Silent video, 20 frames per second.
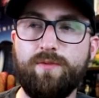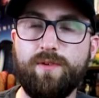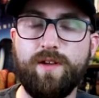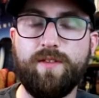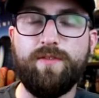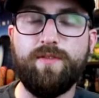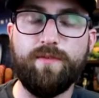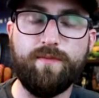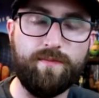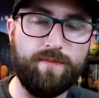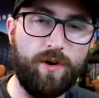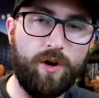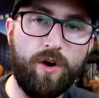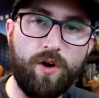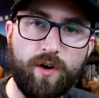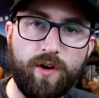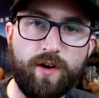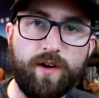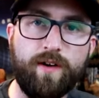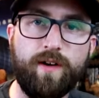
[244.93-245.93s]
with
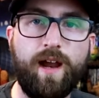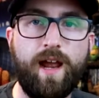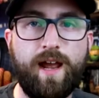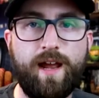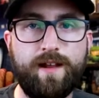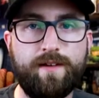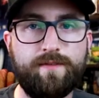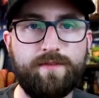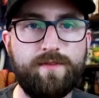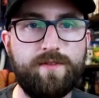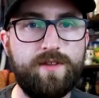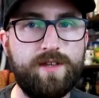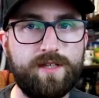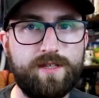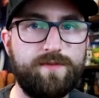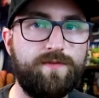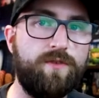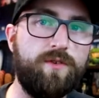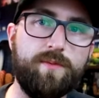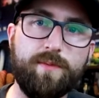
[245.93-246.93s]
her and
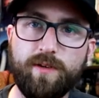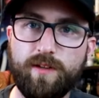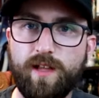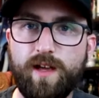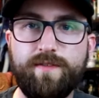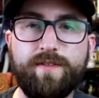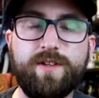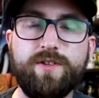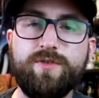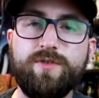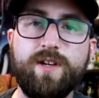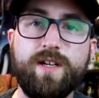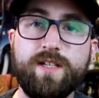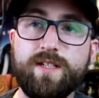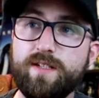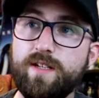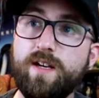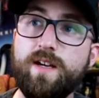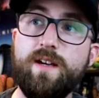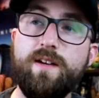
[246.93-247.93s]
this former love
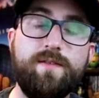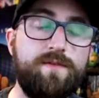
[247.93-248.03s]
interest